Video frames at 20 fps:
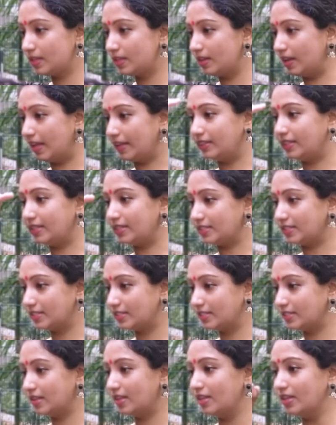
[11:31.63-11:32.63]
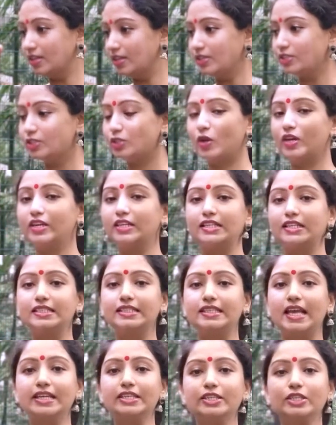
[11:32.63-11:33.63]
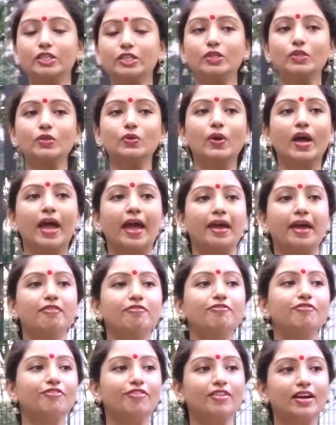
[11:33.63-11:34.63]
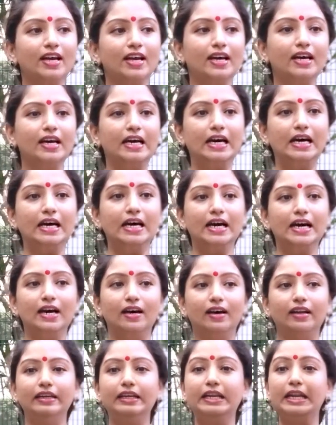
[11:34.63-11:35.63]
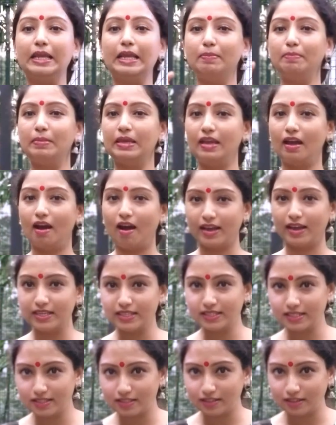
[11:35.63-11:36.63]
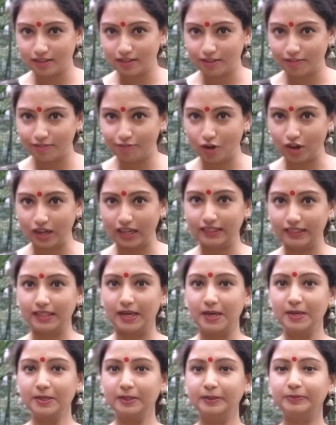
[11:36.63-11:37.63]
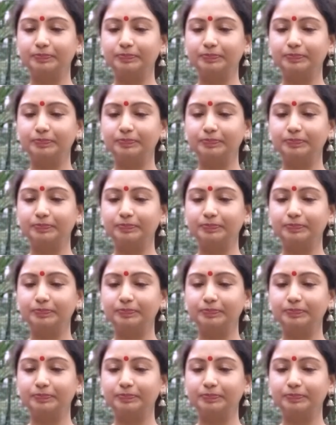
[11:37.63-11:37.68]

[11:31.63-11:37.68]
like this. So it is said to have a dreamy eyes for Kathak.